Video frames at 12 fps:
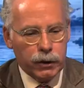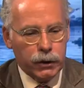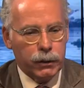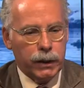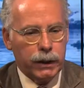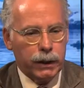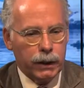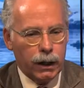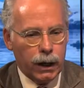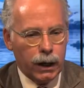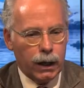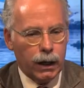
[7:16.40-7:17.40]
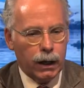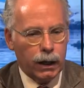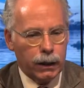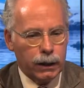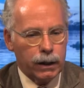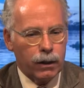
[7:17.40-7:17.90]
shooting uh,
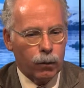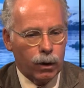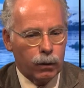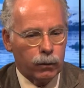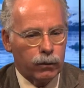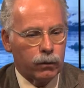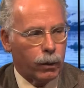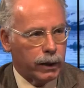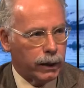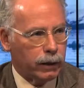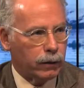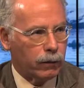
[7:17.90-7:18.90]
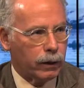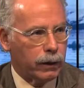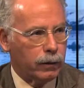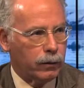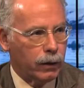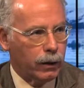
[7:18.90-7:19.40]
underneath the water was 28
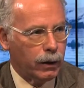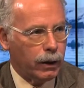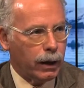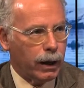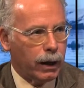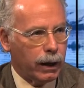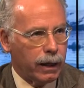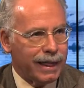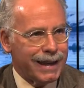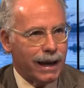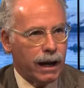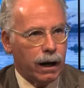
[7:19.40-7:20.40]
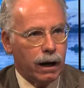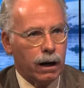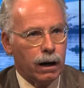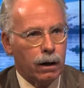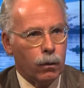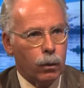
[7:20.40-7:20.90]
degrees, and the
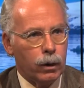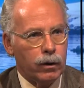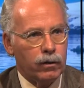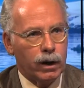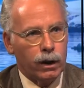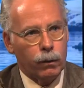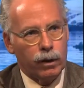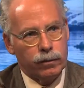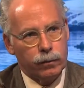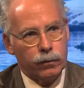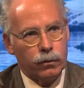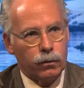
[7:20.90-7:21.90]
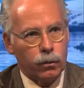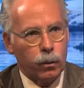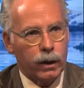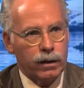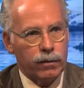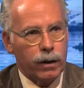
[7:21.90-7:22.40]
air was anywhere from
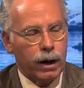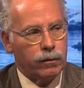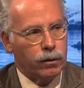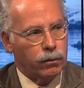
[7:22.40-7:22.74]
25 to